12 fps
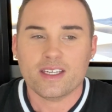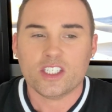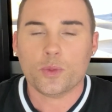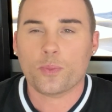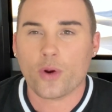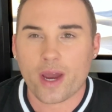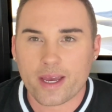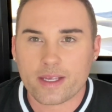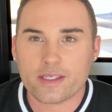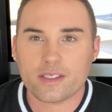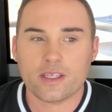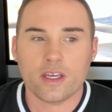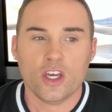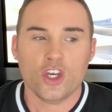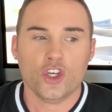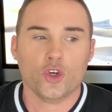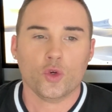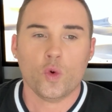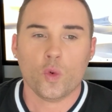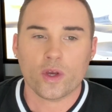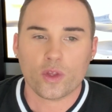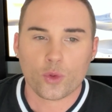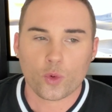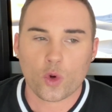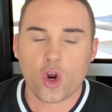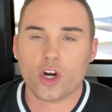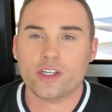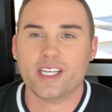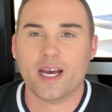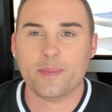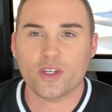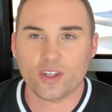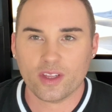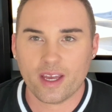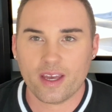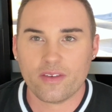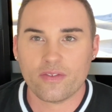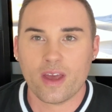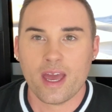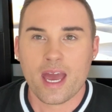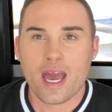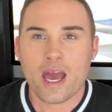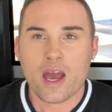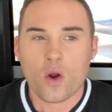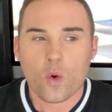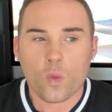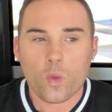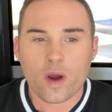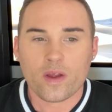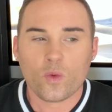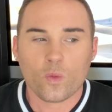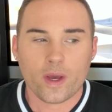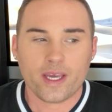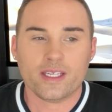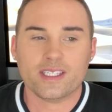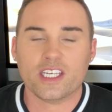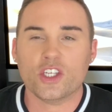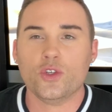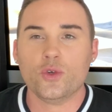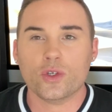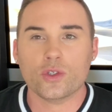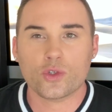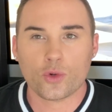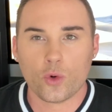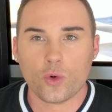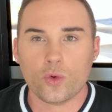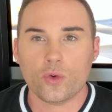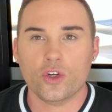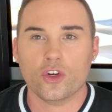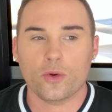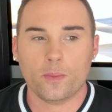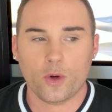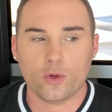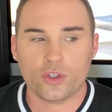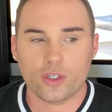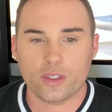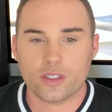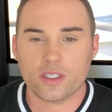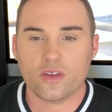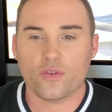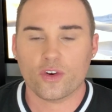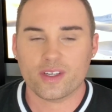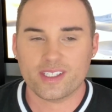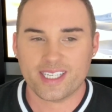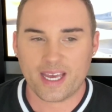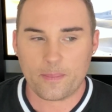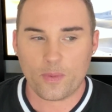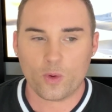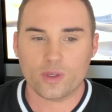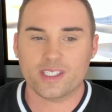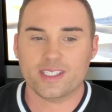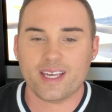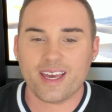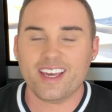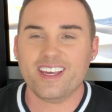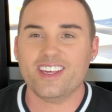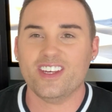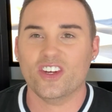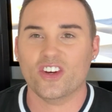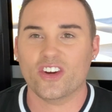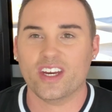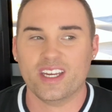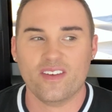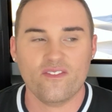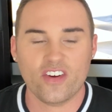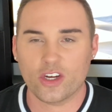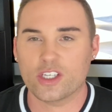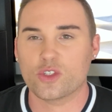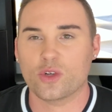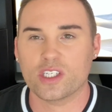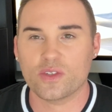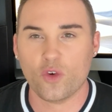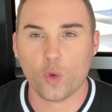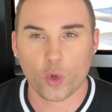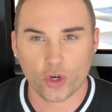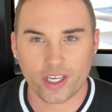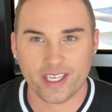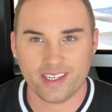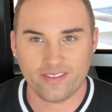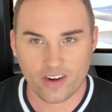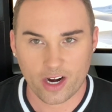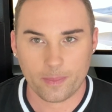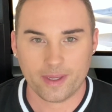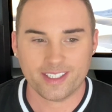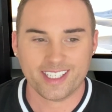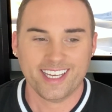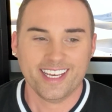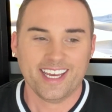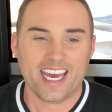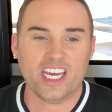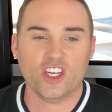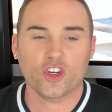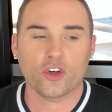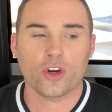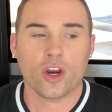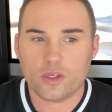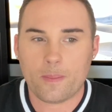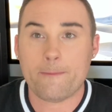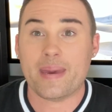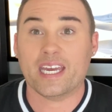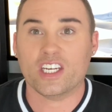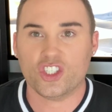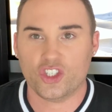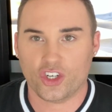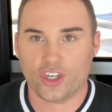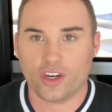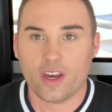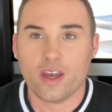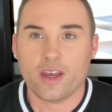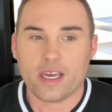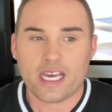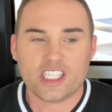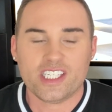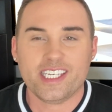depressed, you're going through a hard time in your life. What ways can you control your emotions? For example, say you're in a very stressful working environment and your manager is